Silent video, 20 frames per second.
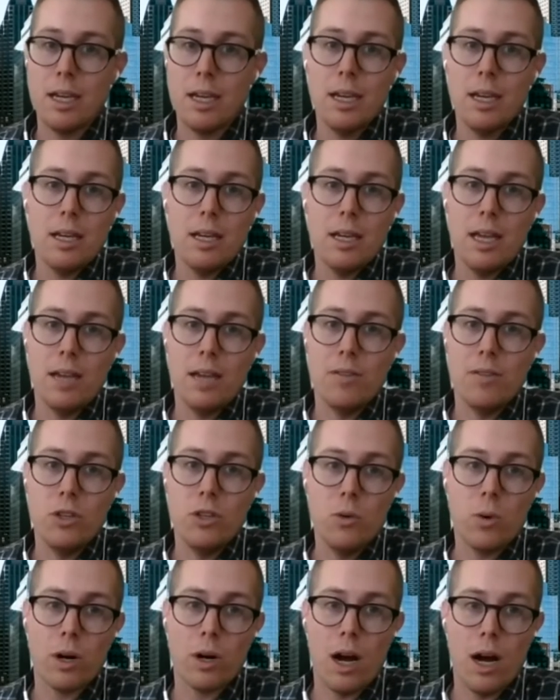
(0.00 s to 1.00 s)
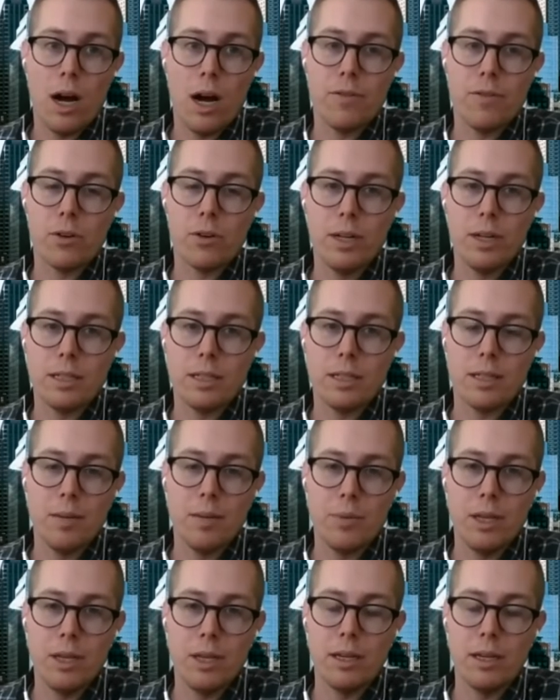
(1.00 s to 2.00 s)
if you are offering
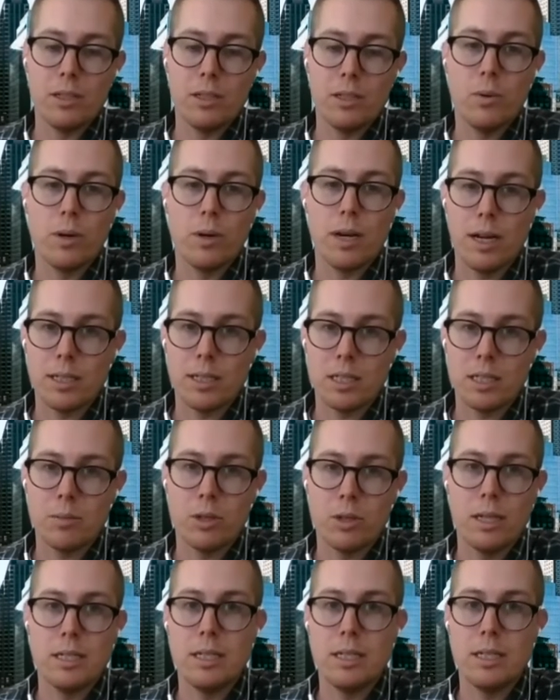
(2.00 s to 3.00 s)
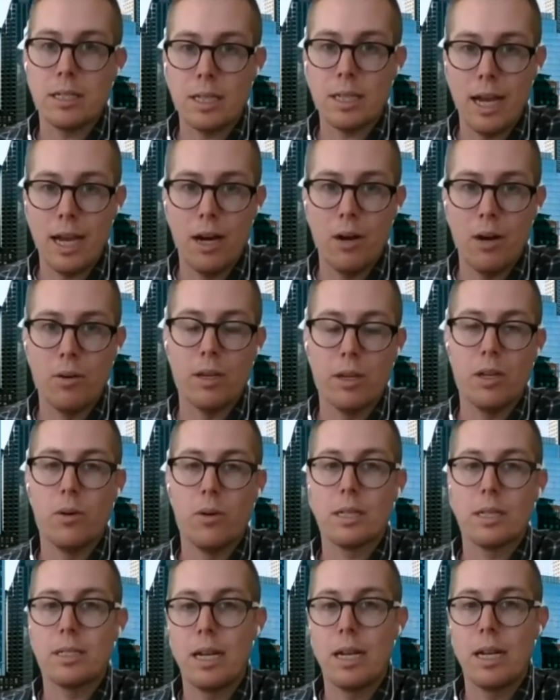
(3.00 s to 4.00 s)
something to a customer, a discount,
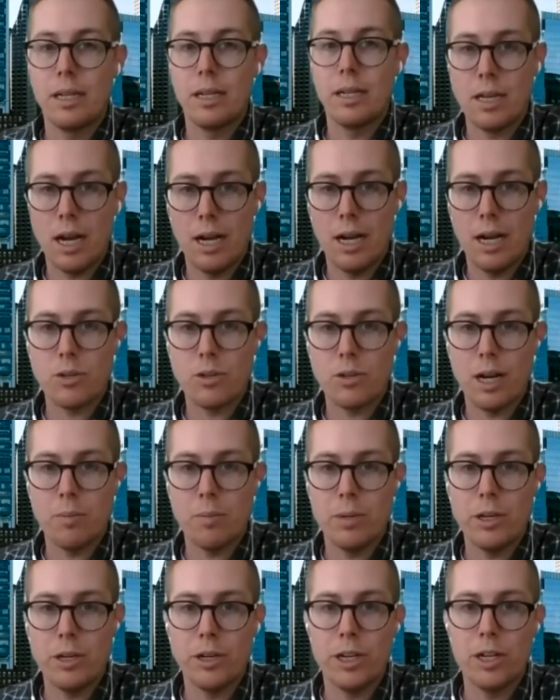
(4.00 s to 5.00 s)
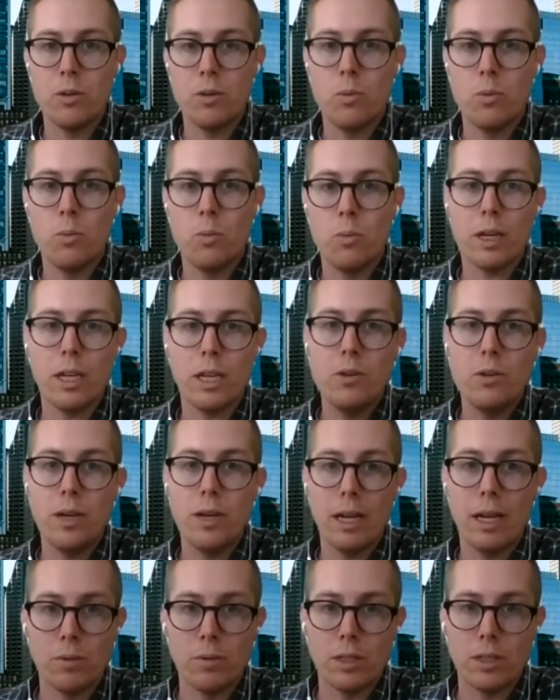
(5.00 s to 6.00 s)
extended contract period, what can you
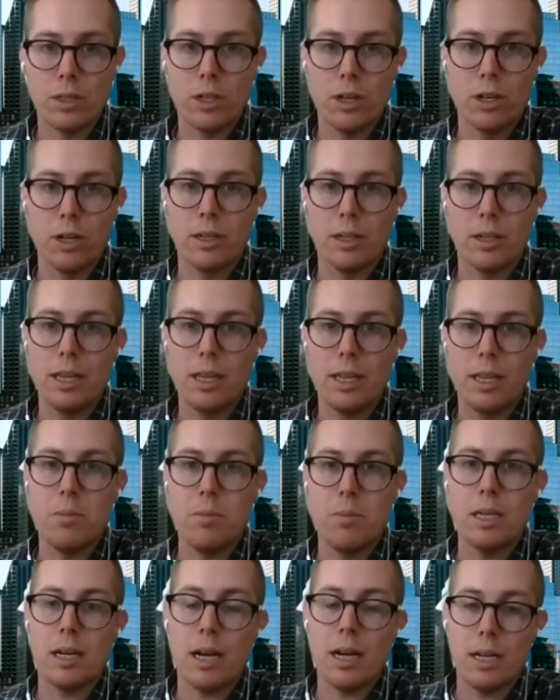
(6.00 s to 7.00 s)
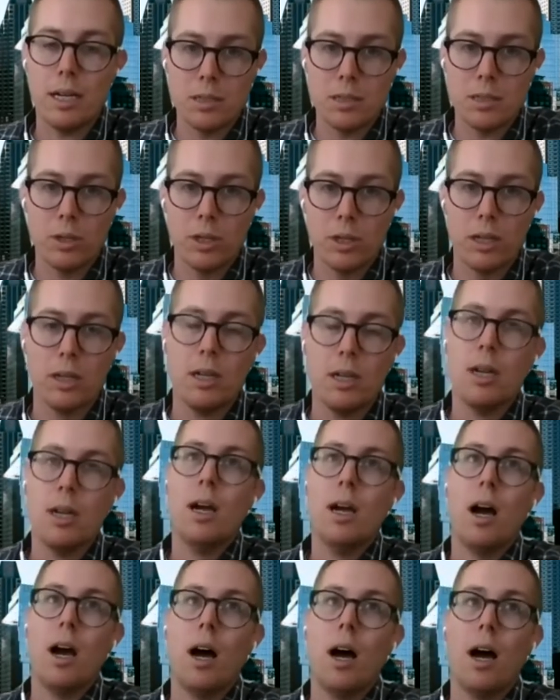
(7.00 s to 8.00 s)
get in return? Can they be a customer?
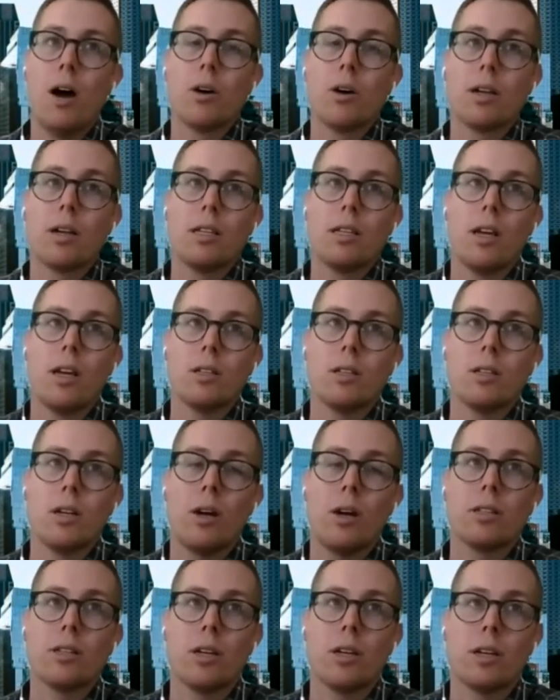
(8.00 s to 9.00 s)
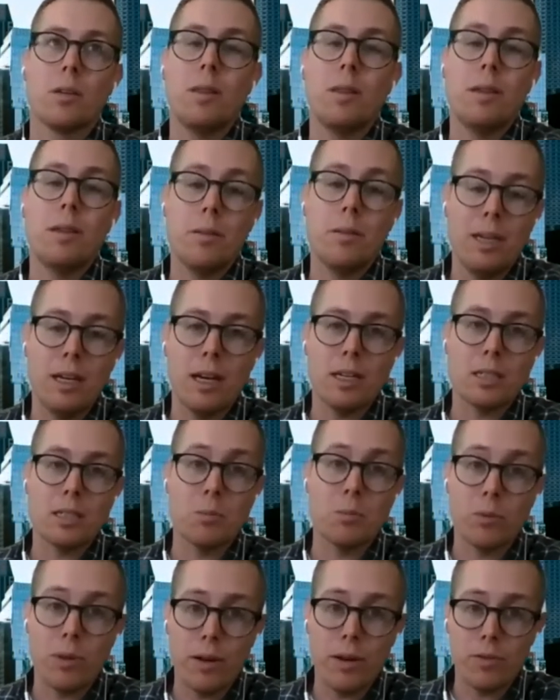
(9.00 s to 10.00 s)
Can they be a customer
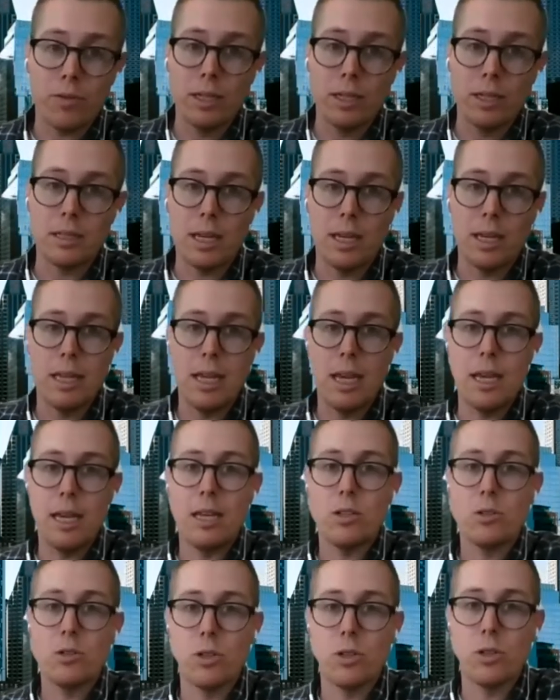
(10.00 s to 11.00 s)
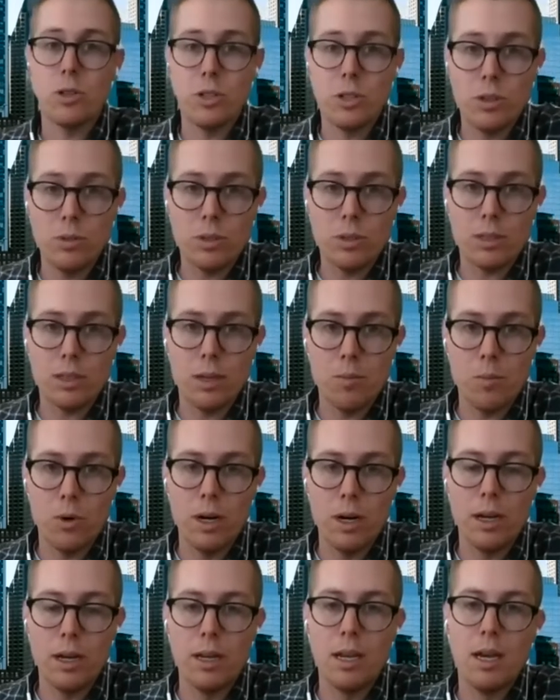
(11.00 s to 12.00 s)
reference? Can they introduce
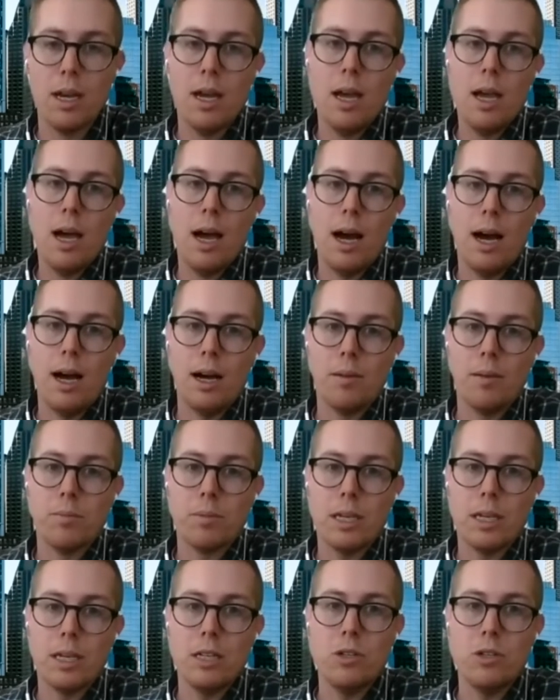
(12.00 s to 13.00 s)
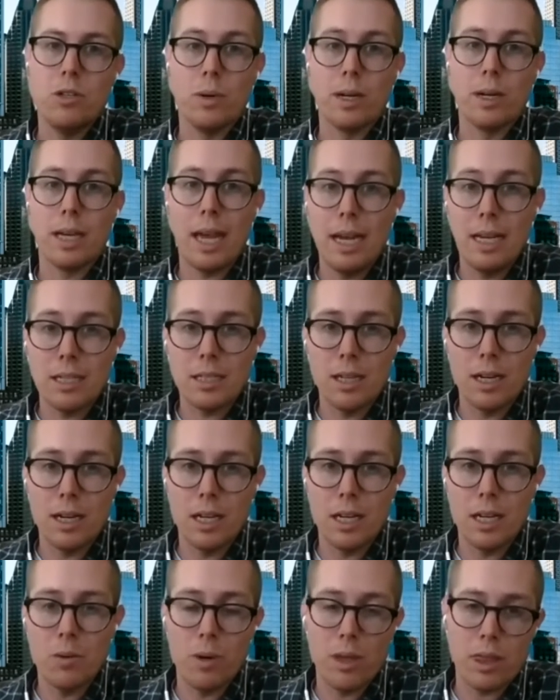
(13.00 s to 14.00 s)
someone? Can you do a case study
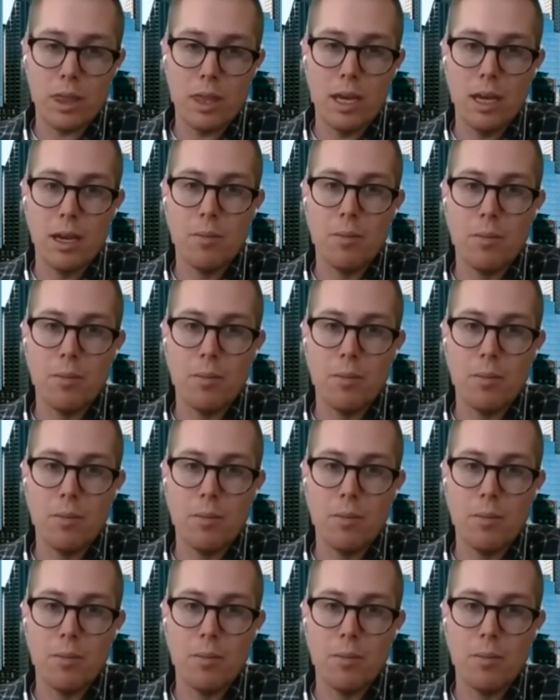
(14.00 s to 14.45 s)
with them?